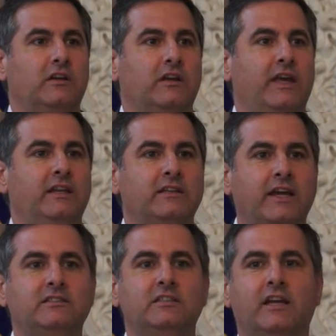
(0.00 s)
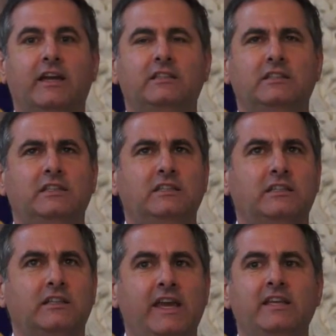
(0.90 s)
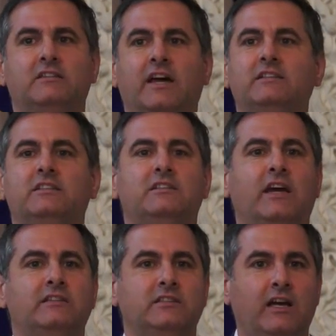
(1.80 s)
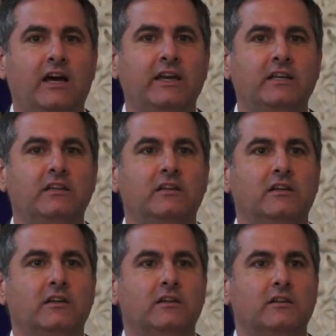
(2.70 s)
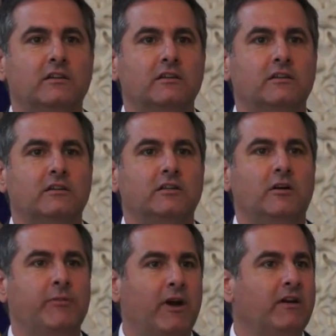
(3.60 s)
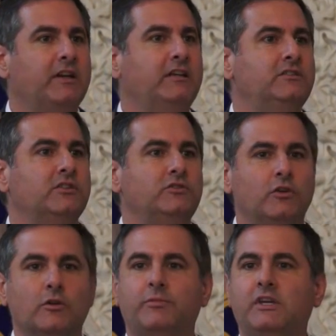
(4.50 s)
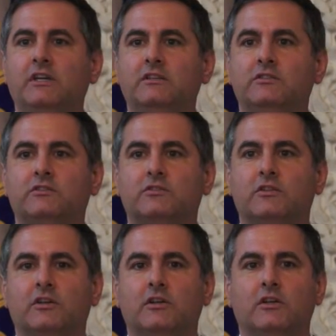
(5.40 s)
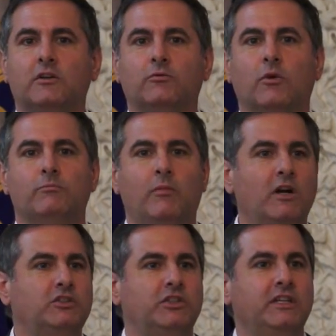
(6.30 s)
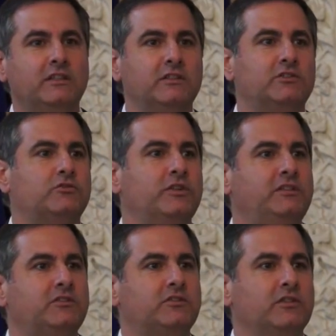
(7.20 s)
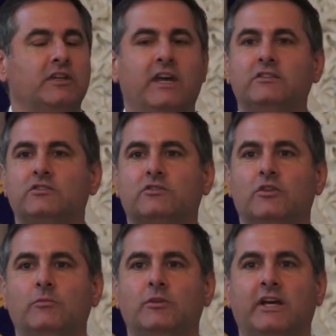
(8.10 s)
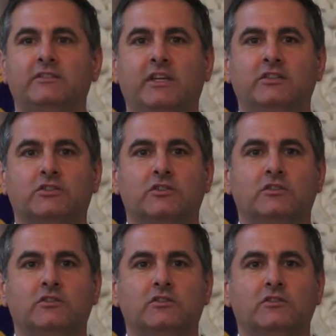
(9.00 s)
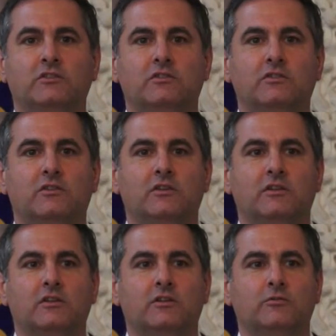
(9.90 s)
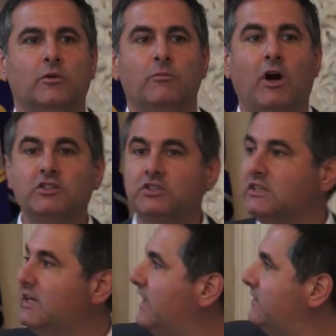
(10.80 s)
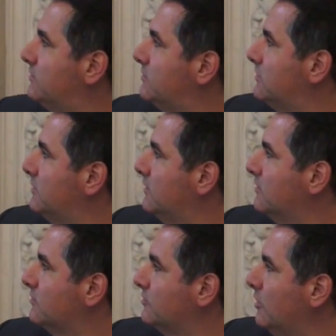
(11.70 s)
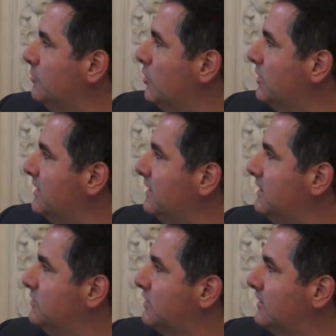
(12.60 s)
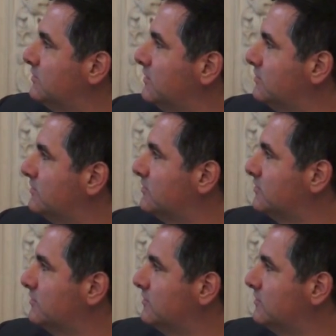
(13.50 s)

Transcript: And in 1998, 1999, Americans and Europeans were marching in the streets against globalization. We're marching against global injustice.